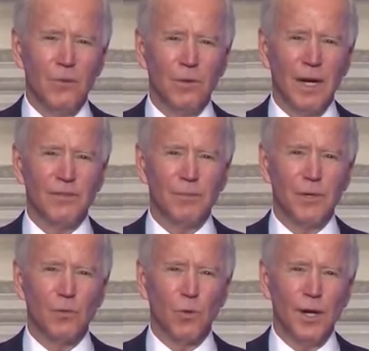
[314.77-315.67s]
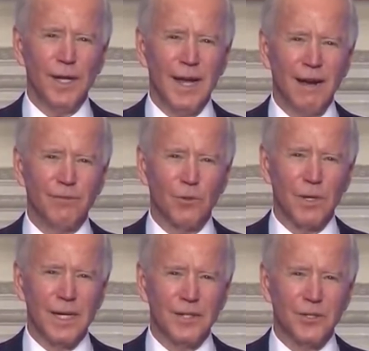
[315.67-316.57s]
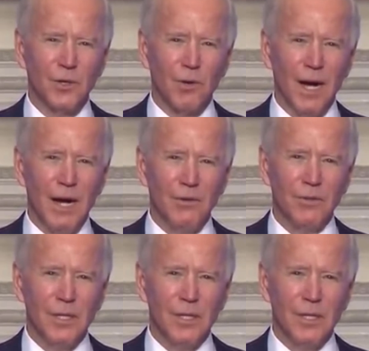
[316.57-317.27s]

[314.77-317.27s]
we have to be ready after we hit the ground,